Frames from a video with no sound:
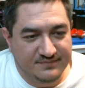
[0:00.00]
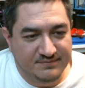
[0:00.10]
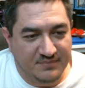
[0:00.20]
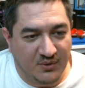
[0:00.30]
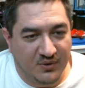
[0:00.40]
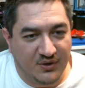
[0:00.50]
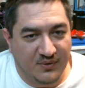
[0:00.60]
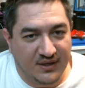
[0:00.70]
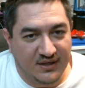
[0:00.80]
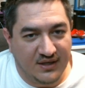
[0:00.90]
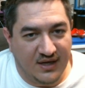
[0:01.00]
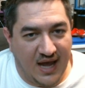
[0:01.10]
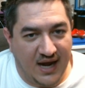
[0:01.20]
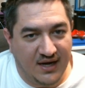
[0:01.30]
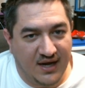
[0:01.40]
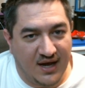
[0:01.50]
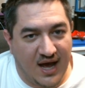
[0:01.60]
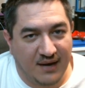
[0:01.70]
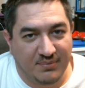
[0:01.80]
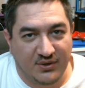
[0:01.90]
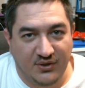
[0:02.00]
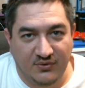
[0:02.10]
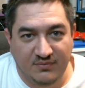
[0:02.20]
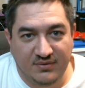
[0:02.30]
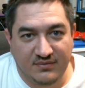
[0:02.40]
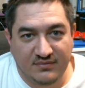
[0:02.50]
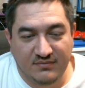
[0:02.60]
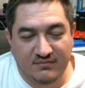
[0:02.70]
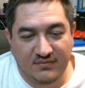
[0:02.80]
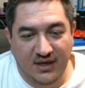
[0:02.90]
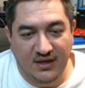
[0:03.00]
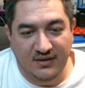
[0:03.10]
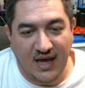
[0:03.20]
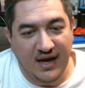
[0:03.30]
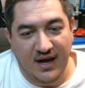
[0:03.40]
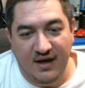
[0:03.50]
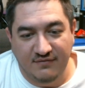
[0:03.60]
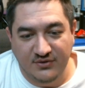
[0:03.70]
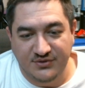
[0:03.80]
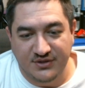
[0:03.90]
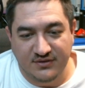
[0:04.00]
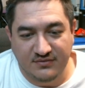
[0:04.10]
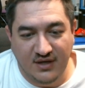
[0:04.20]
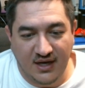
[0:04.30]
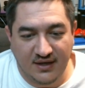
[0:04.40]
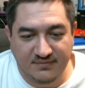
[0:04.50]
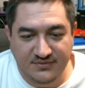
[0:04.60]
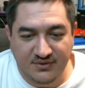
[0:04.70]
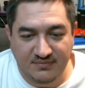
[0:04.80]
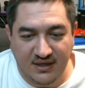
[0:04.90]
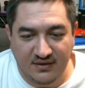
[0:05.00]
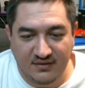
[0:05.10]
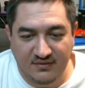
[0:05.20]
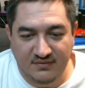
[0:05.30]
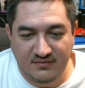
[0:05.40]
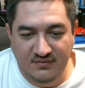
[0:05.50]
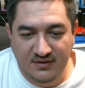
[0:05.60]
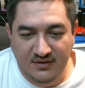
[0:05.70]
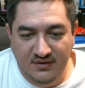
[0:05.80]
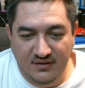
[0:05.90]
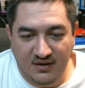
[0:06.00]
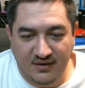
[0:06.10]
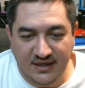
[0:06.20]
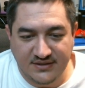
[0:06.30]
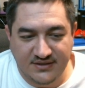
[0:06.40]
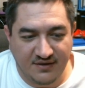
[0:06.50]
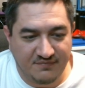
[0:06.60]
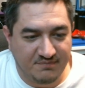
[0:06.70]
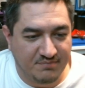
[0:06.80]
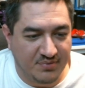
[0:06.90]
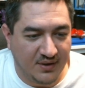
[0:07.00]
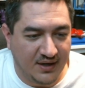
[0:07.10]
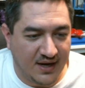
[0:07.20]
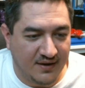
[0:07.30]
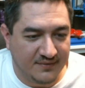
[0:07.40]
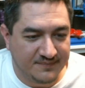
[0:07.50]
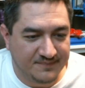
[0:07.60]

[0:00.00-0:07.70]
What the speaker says: we're doing the Anet Hypercube, the Anet Evolution. So I'm getting all that stuff printed out.